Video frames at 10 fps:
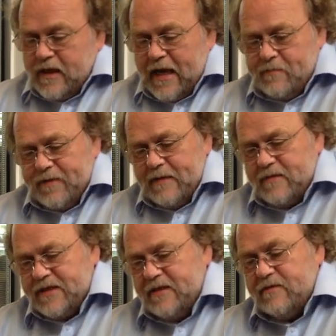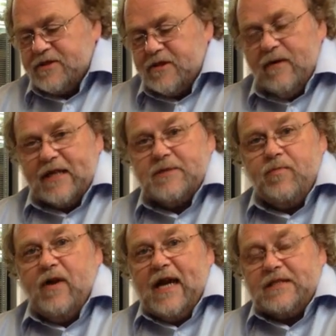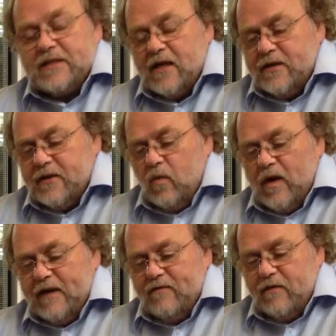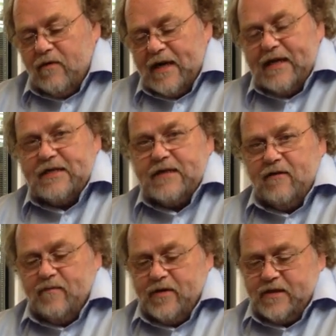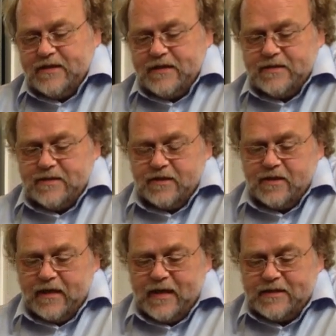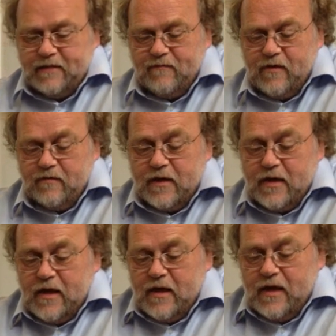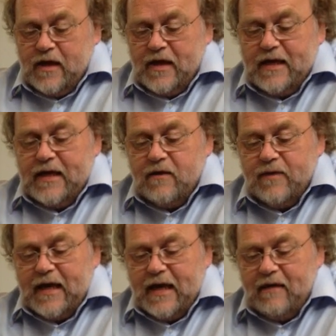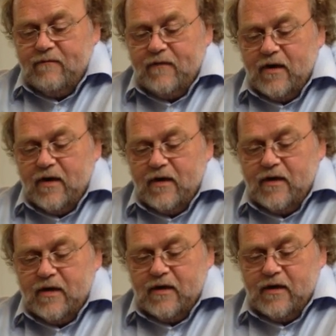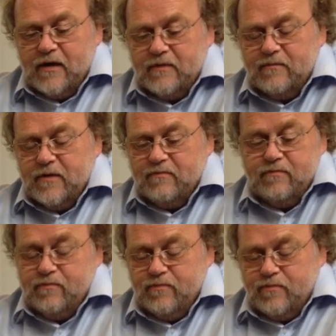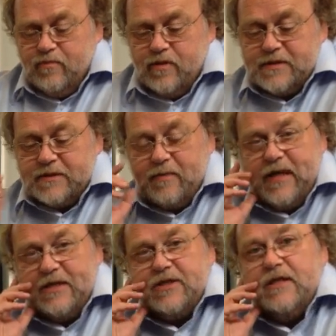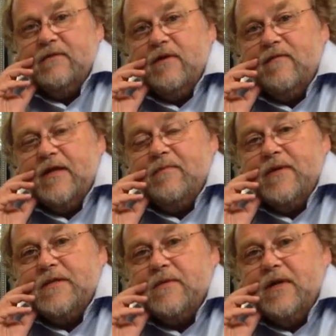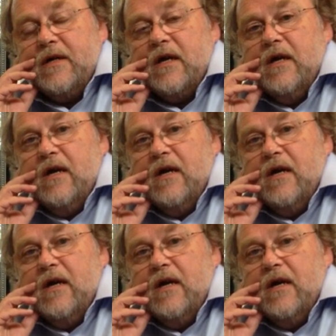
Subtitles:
campaign materials do express the wide variety of parties that can get involved. Here we have a bronze badge, a lovely piece of work,